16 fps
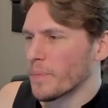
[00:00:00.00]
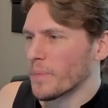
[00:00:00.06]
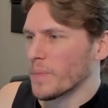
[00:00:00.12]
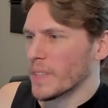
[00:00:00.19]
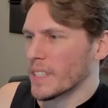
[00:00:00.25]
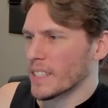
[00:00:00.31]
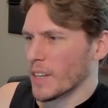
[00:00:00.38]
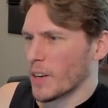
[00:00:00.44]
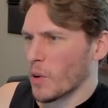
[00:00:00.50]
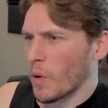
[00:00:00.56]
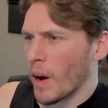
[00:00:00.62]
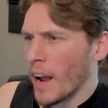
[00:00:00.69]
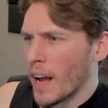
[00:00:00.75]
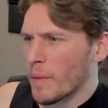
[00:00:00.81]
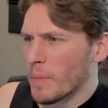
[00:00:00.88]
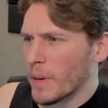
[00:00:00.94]
This is a
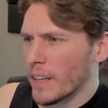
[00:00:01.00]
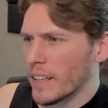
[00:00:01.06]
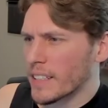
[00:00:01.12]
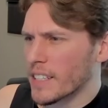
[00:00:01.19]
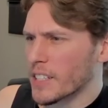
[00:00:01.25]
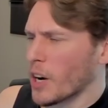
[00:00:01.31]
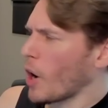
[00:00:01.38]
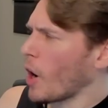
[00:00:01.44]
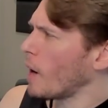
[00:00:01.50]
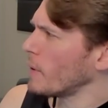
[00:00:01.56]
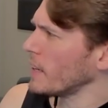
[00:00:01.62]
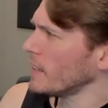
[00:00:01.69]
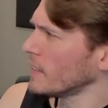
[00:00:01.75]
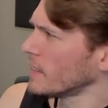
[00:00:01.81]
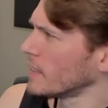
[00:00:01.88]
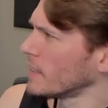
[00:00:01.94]
crab. Is this
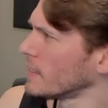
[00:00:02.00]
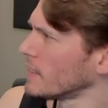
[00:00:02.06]
comedy?